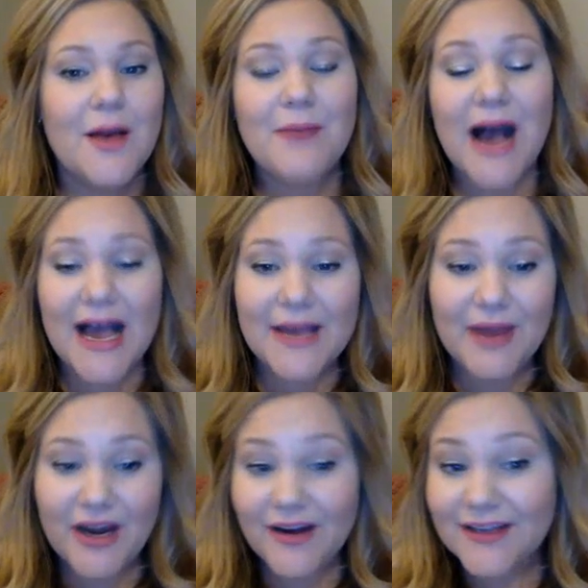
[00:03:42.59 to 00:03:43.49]
My
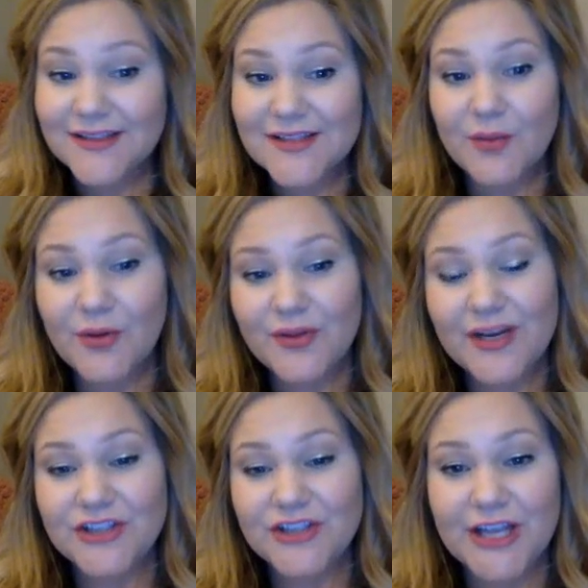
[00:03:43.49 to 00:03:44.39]
parents are both
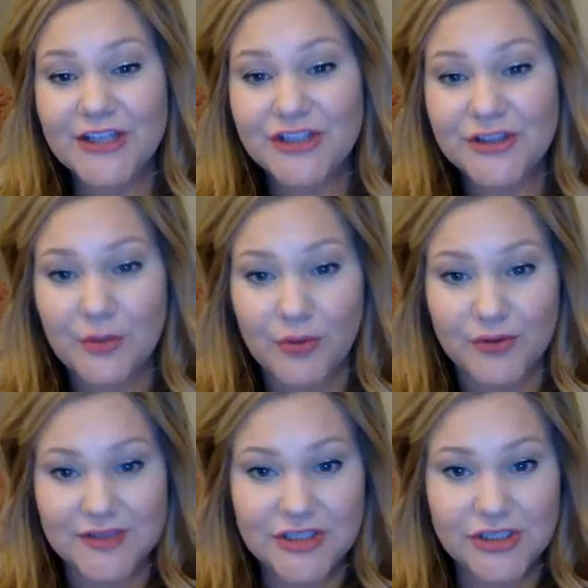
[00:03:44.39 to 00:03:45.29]
in education. They were
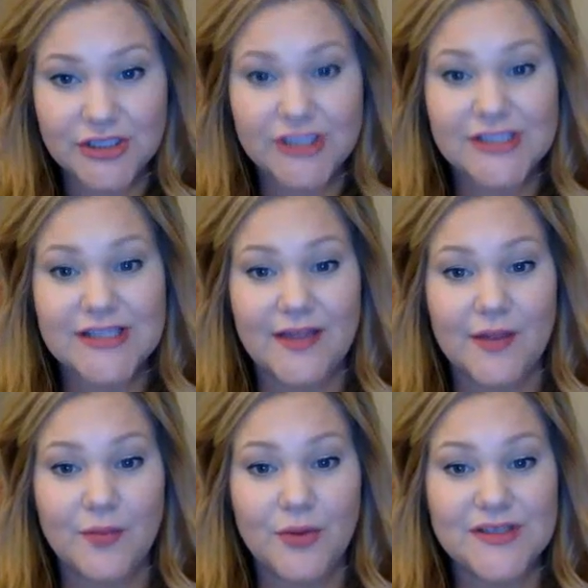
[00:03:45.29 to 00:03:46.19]
both teachers and
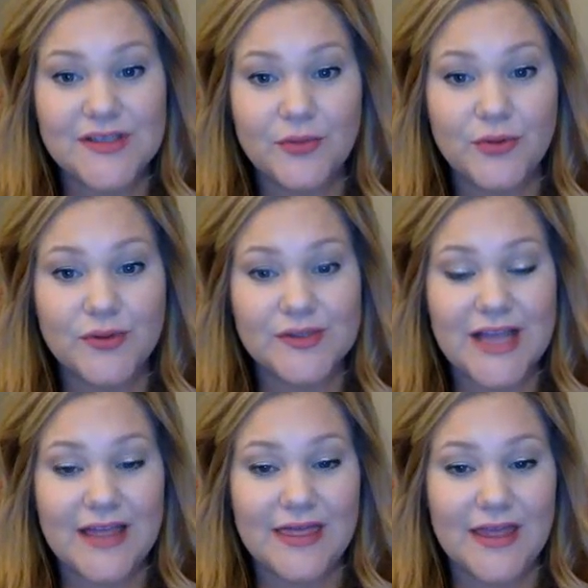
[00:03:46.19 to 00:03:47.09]
then principals,
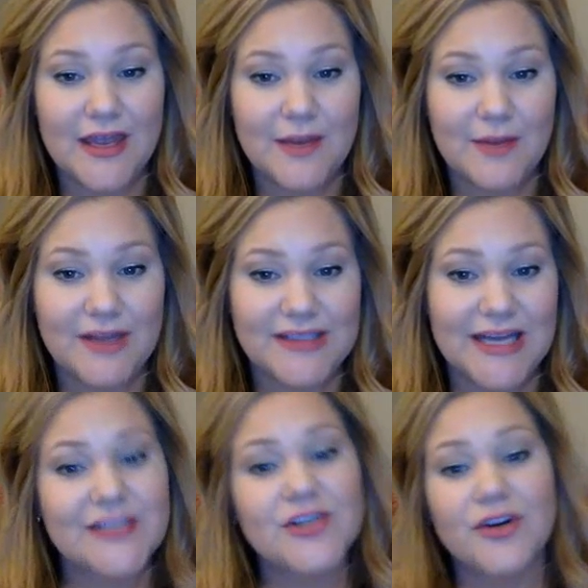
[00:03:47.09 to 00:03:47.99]
and then my
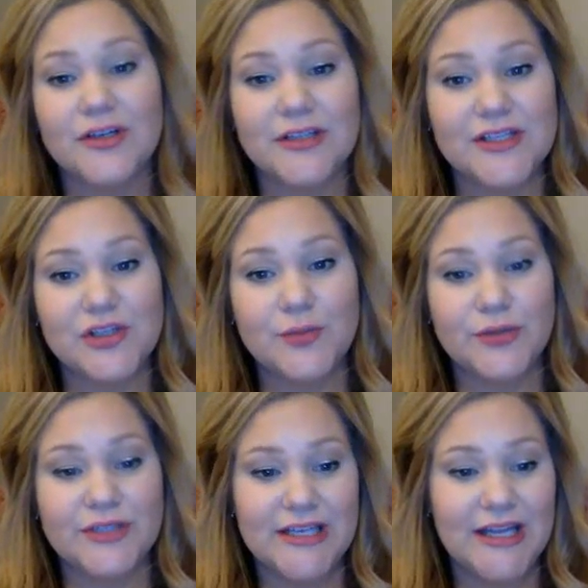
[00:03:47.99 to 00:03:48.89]
dad is currently a
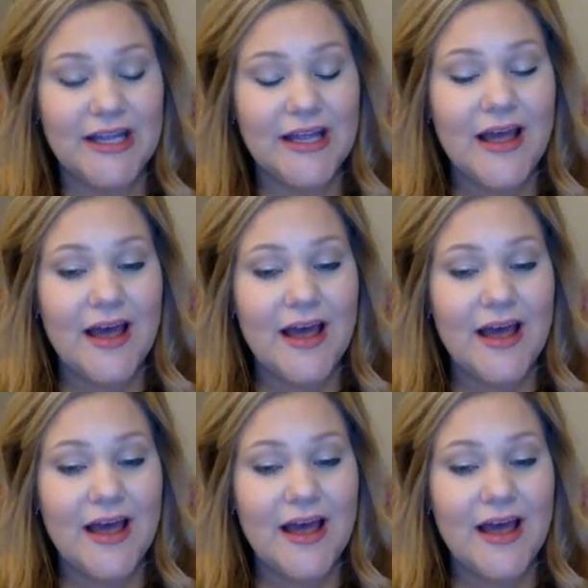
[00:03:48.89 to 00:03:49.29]
superintendent.